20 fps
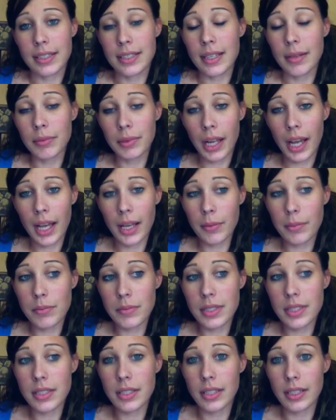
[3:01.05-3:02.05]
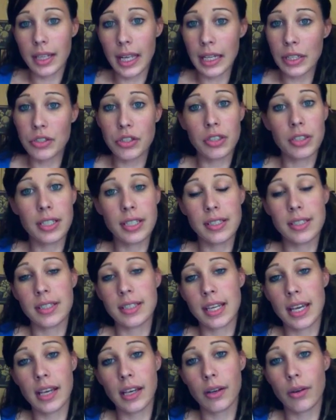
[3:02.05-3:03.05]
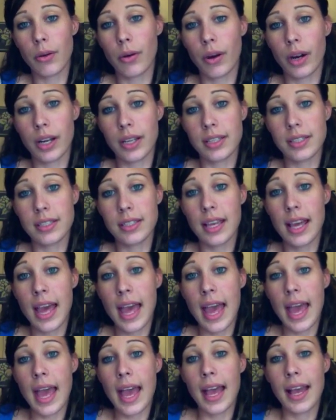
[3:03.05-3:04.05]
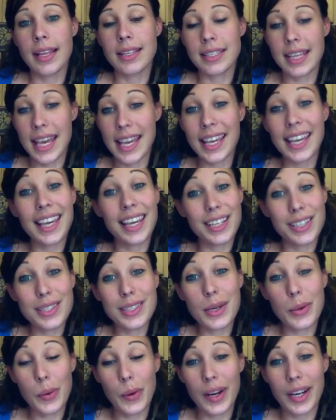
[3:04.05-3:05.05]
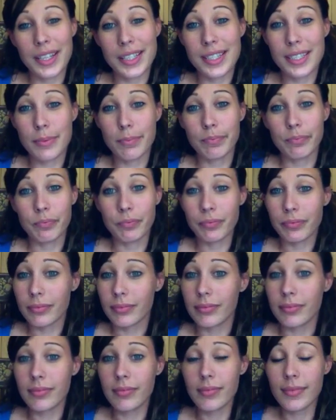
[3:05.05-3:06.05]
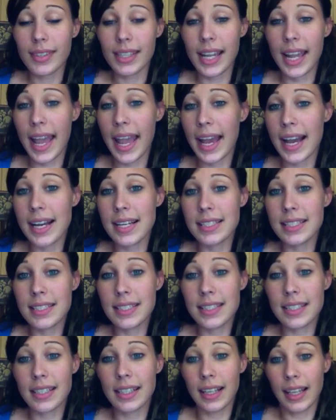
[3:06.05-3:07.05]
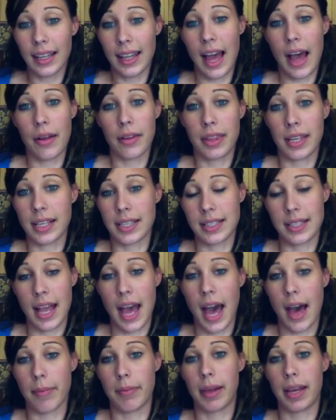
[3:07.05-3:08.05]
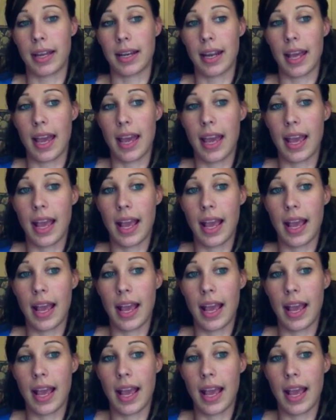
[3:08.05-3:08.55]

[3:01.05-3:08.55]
Sometimes nature needs to take its course, and allow things to happen.